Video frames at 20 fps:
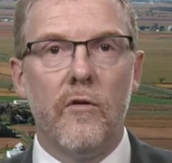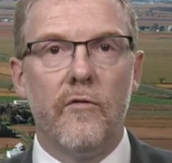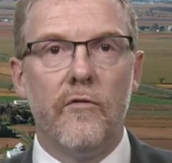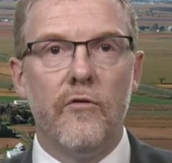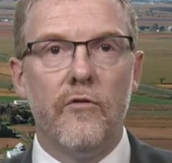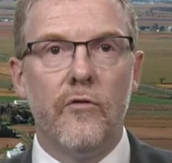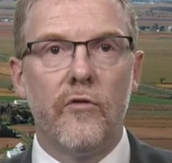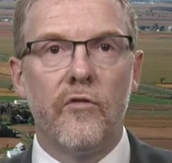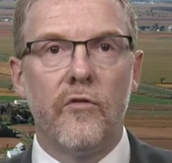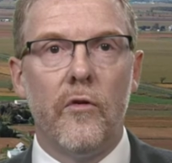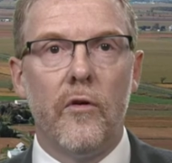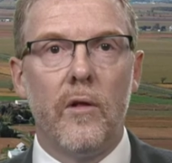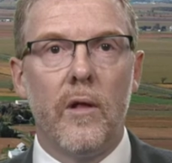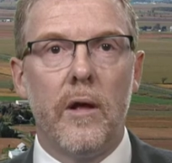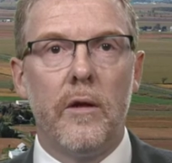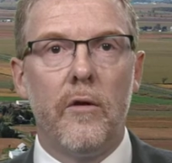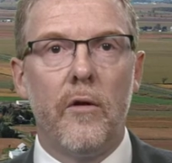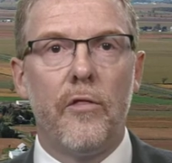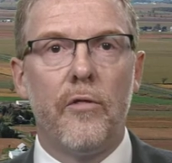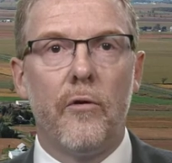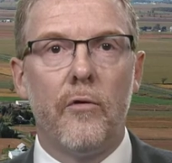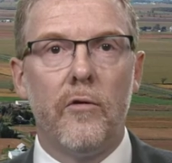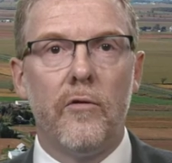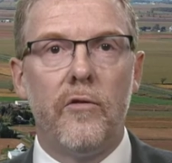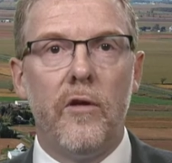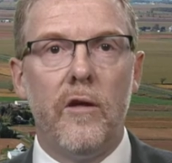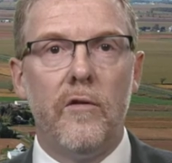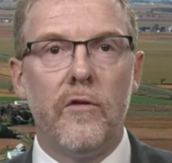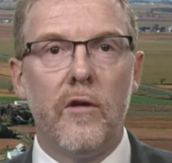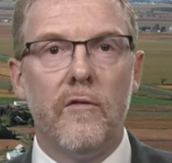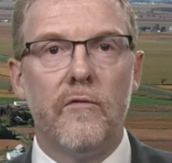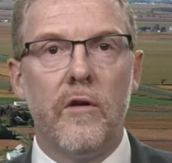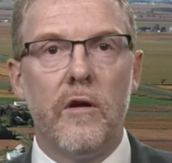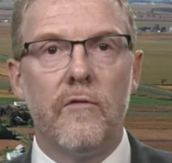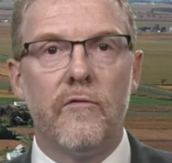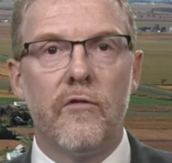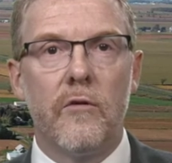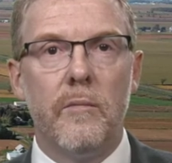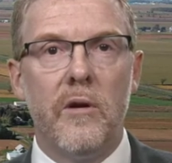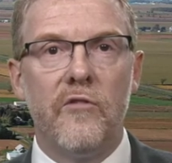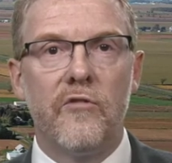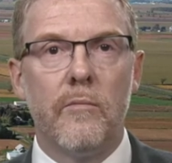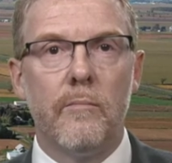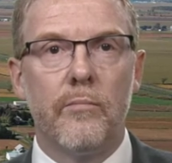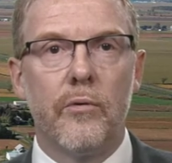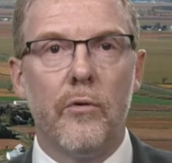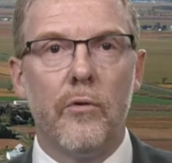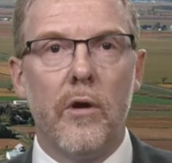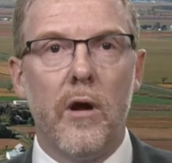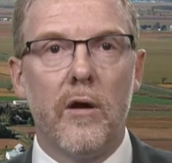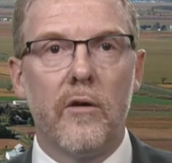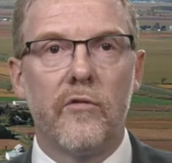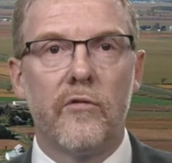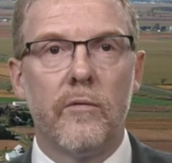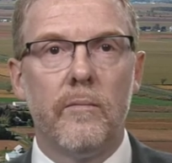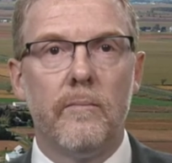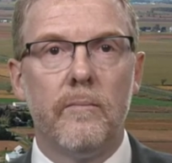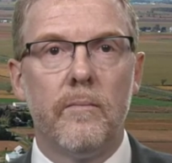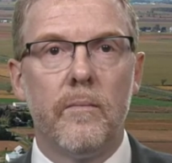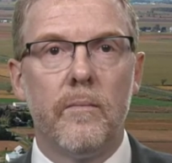of useful and authoritative information products.